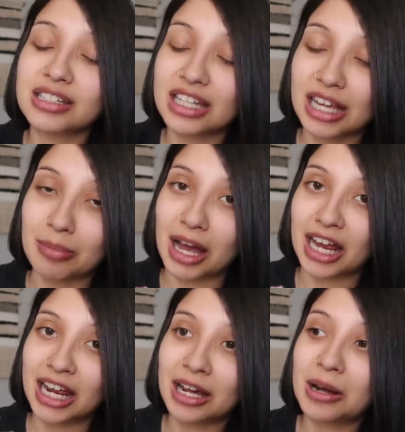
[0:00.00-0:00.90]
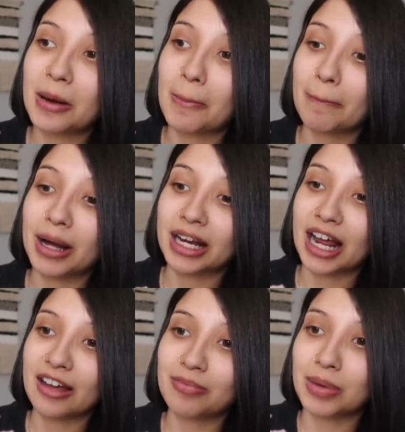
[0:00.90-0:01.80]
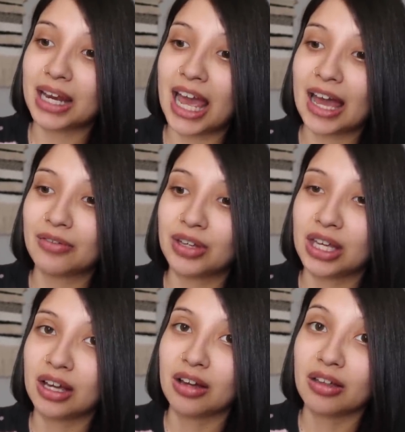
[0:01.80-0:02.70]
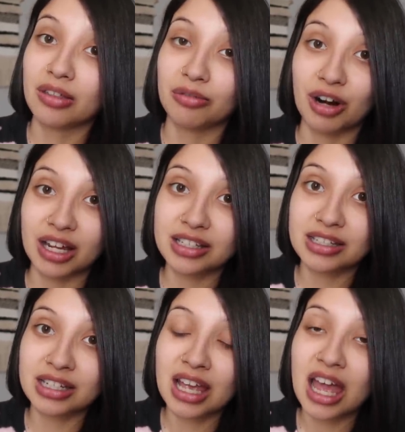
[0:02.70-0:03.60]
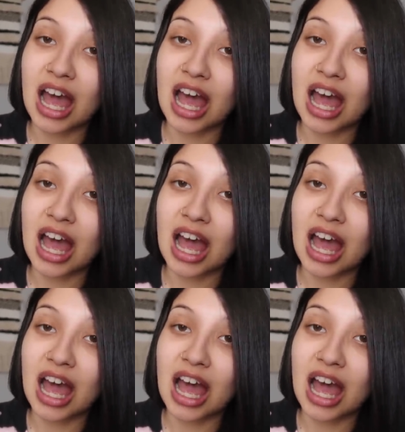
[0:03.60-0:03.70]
TMI, but I've been having the runs.